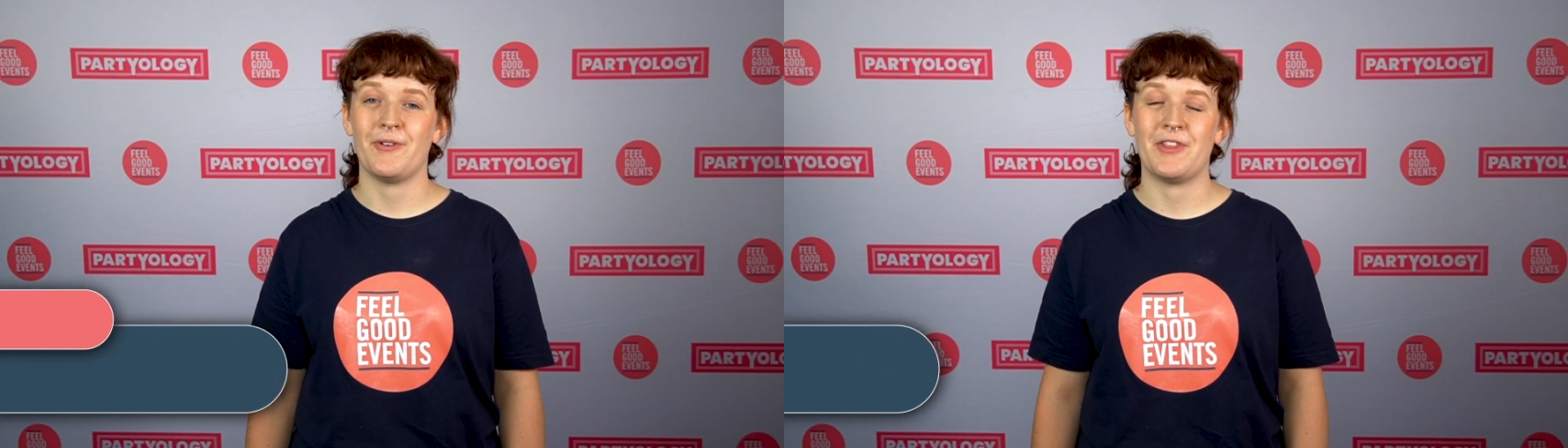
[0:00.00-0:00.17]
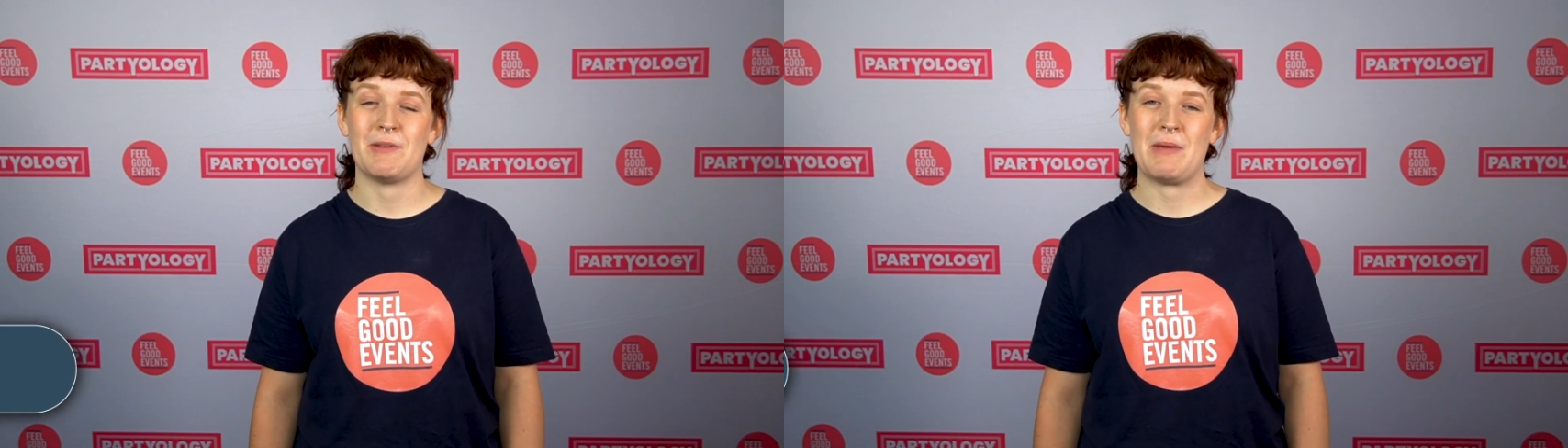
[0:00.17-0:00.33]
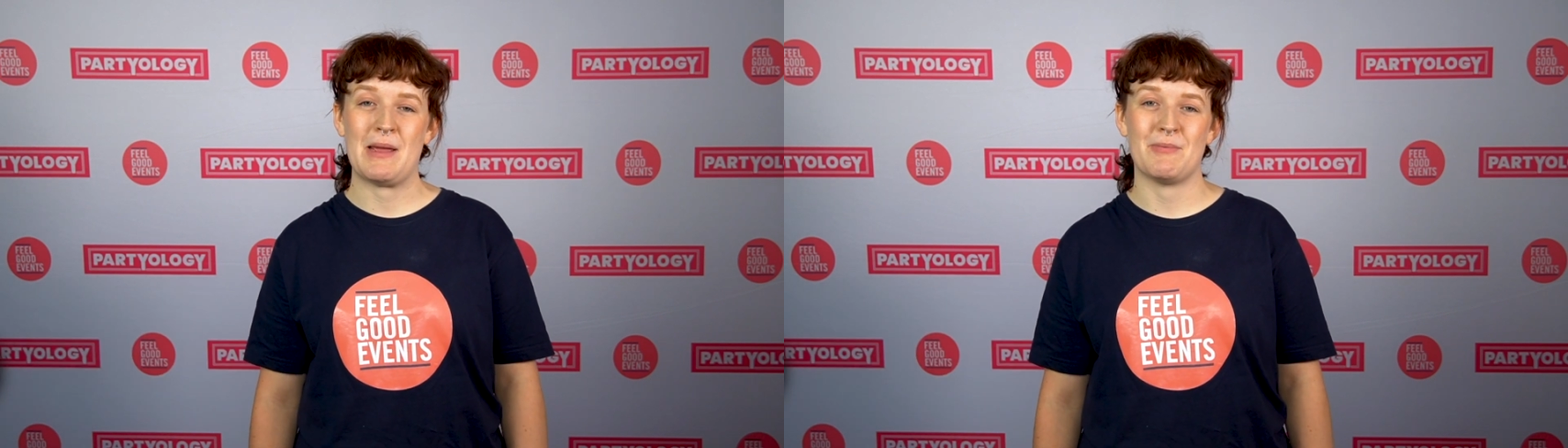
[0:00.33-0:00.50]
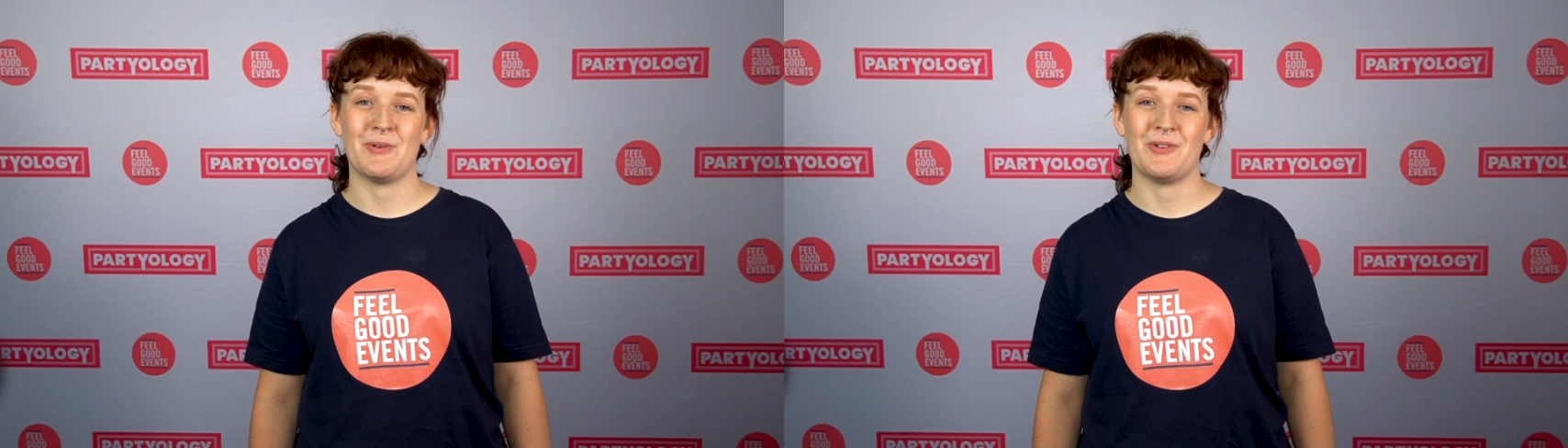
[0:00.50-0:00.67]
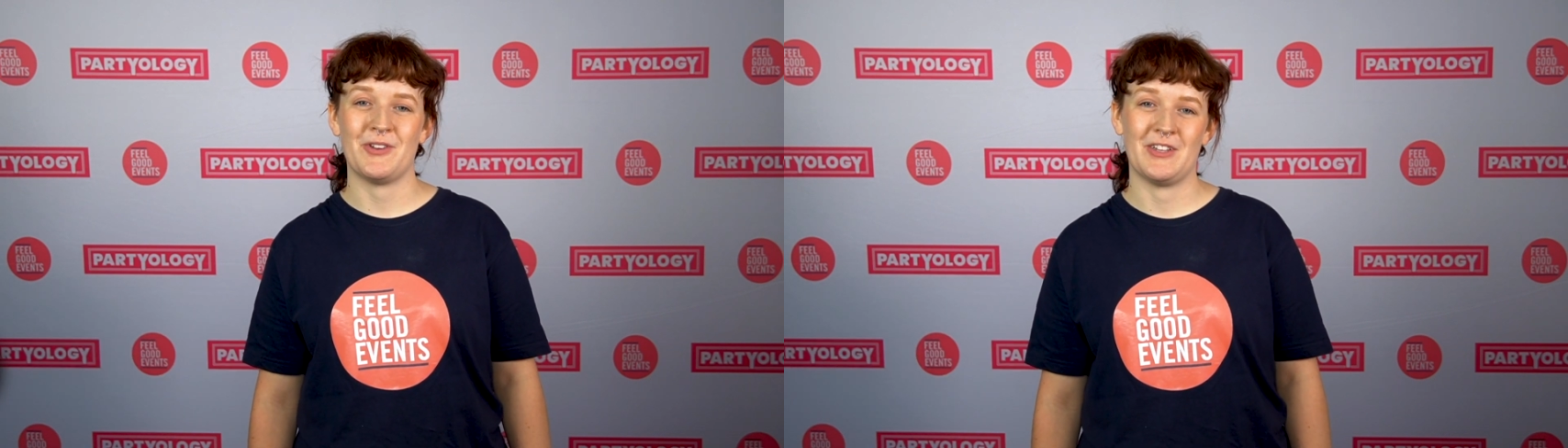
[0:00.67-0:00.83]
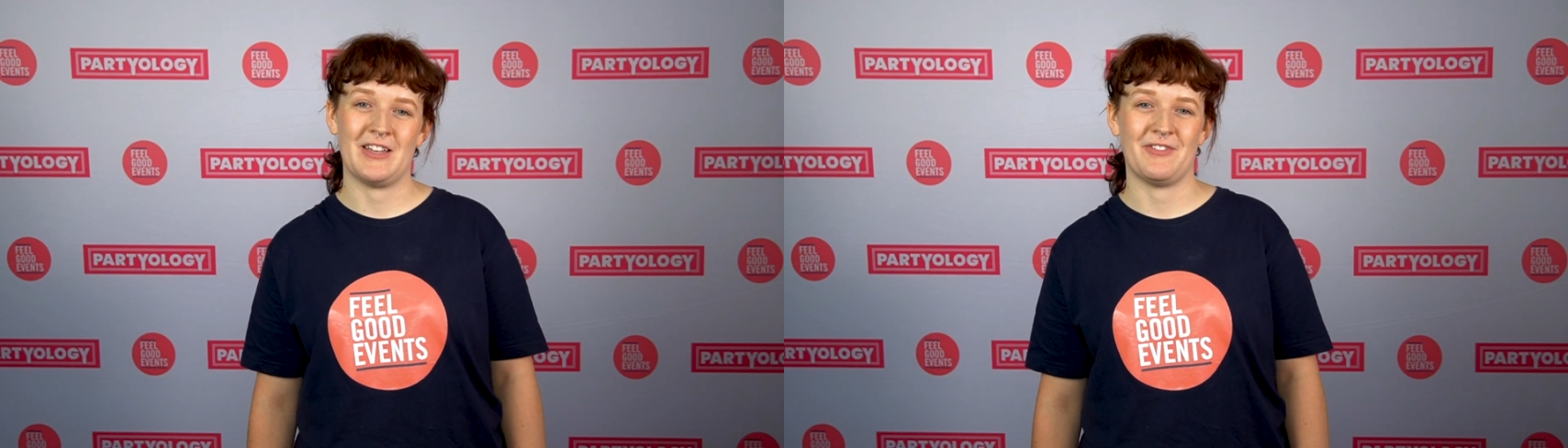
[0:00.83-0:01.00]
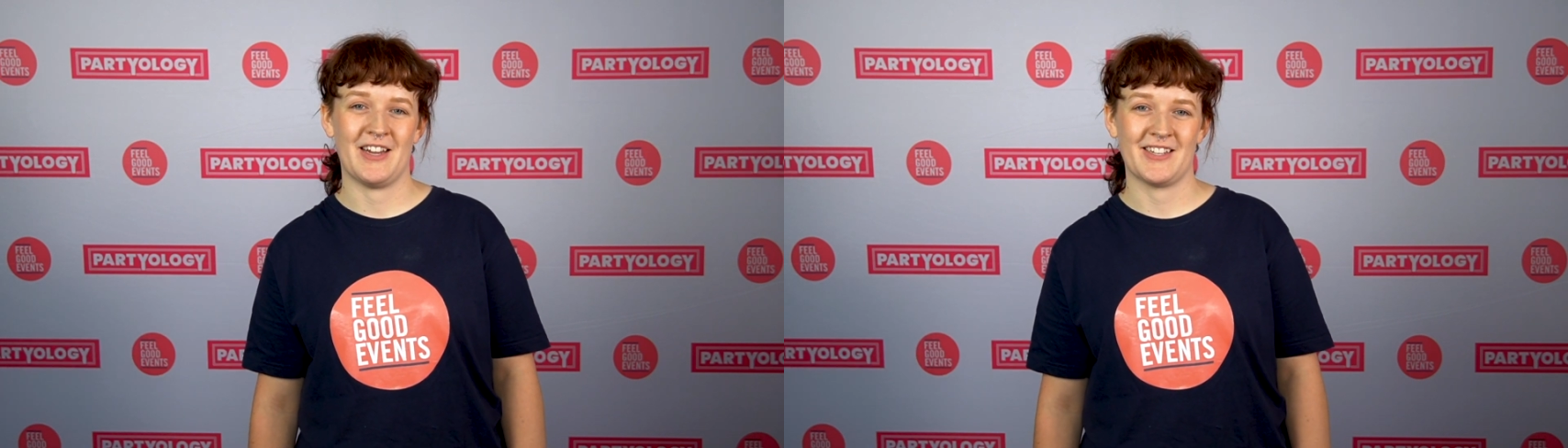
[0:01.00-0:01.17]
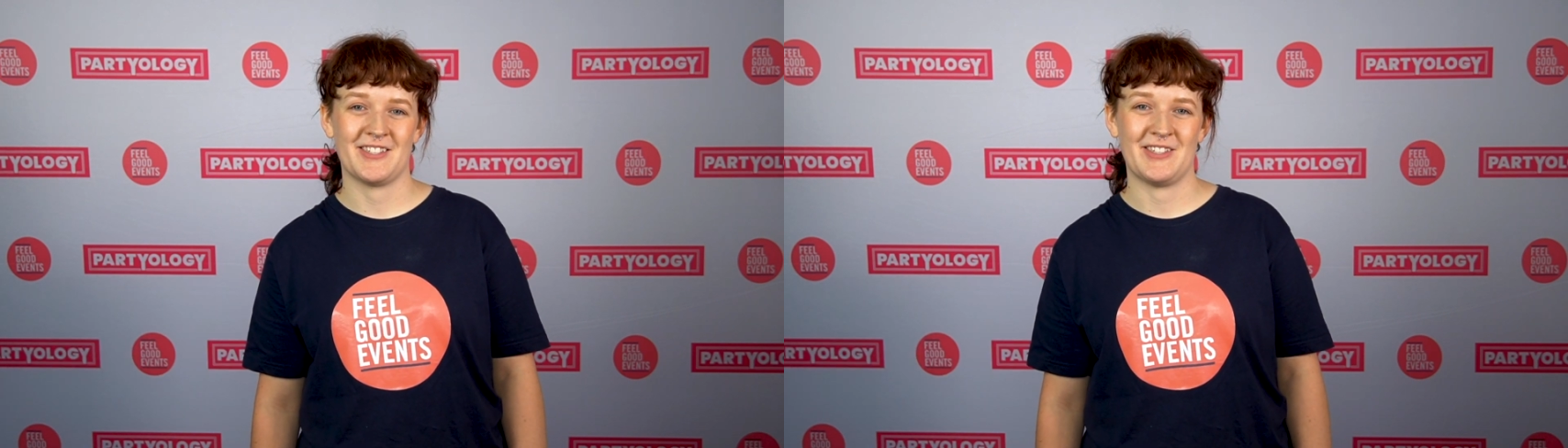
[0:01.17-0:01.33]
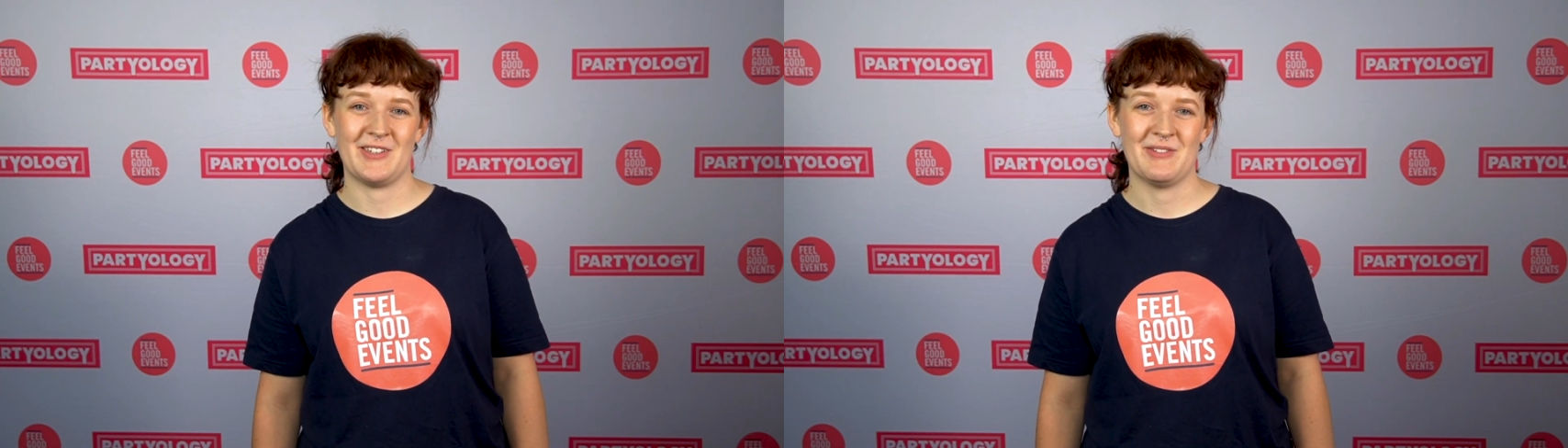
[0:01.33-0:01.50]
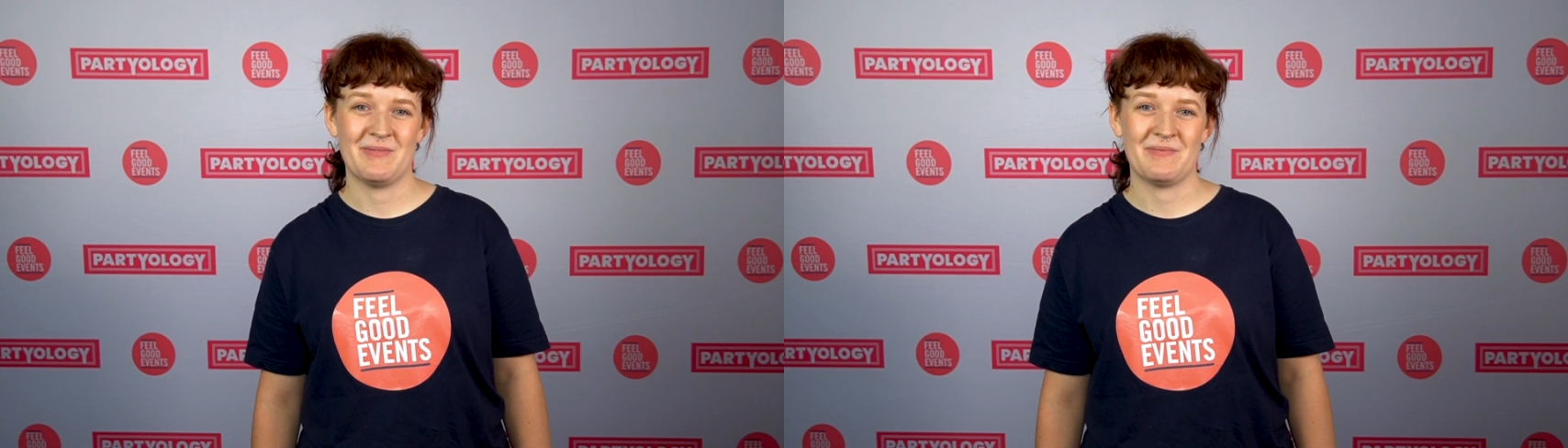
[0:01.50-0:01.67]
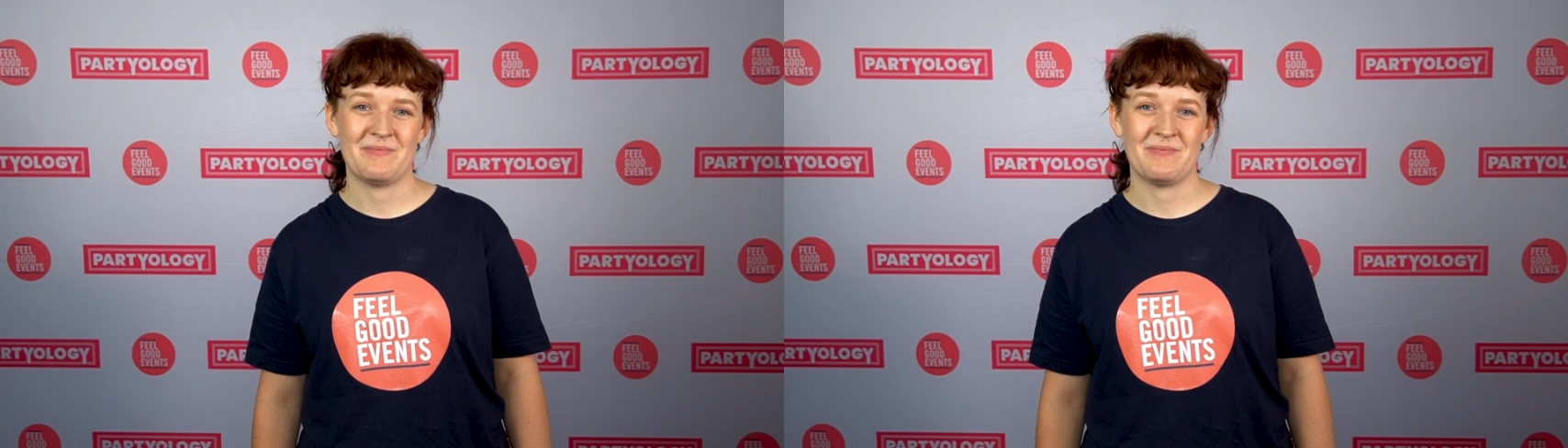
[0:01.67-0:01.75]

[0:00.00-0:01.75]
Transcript: with the people you live next to.